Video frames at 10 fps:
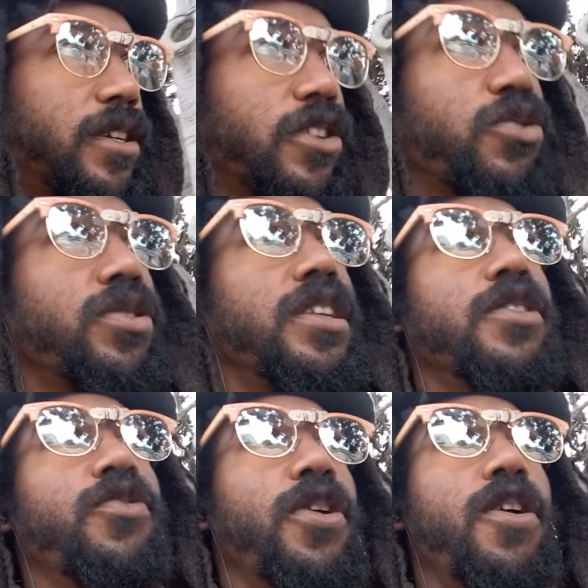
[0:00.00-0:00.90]

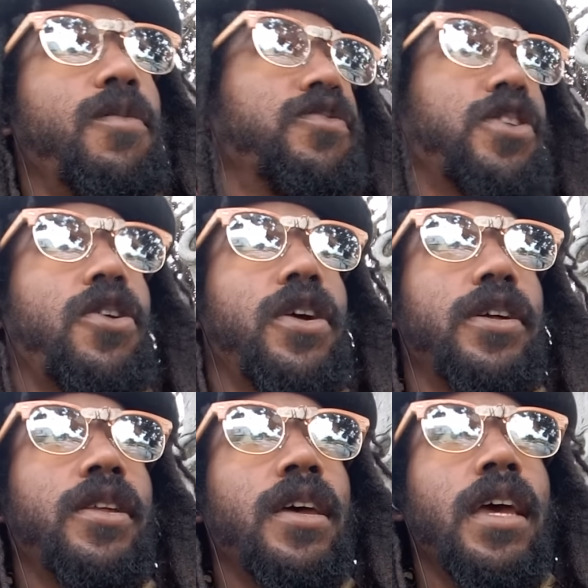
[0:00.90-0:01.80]
3D realm of
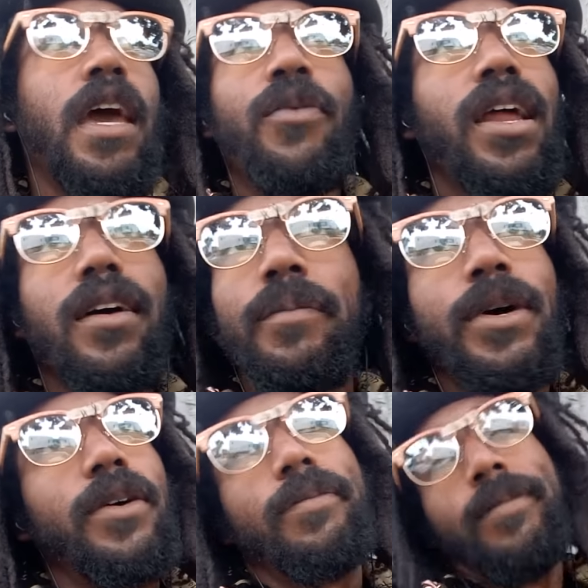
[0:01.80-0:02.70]
talking. And when I, but